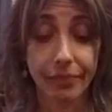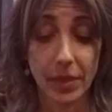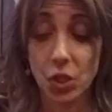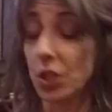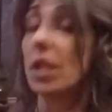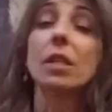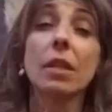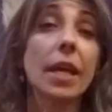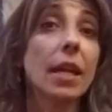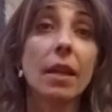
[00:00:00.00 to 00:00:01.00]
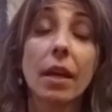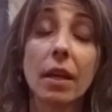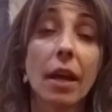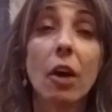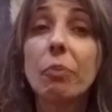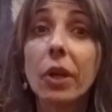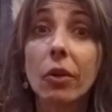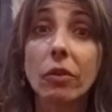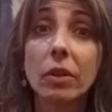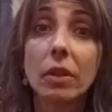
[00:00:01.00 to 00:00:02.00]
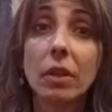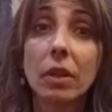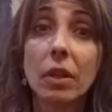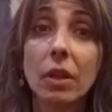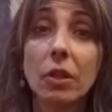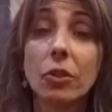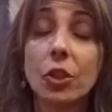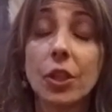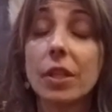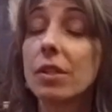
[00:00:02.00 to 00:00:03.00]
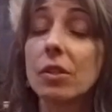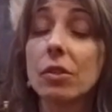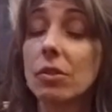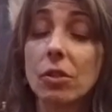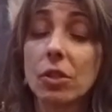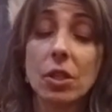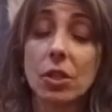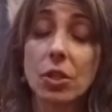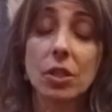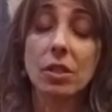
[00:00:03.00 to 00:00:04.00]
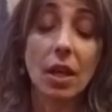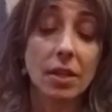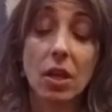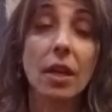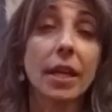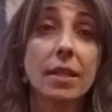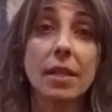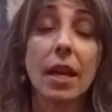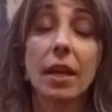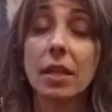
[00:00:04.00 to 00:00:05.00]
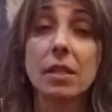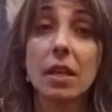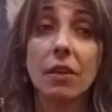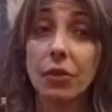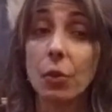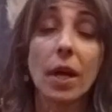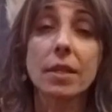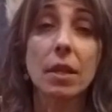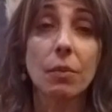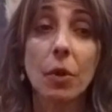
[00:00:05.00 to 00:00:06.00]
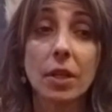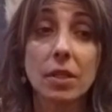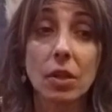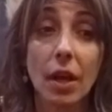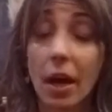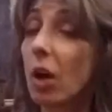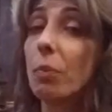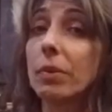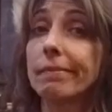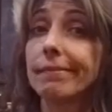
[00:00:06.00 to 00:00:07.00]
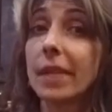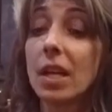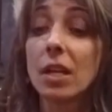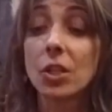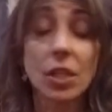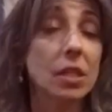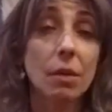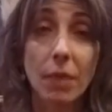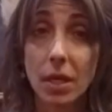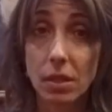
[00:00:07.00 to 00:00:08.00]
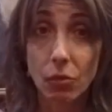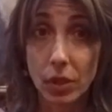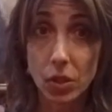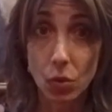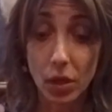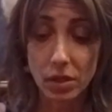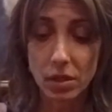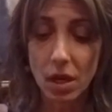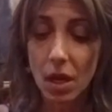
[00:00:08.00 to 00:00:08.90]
she's a lady that can help you. She's just, that's all I can say is, if you want someone's help, she's an amazing resource.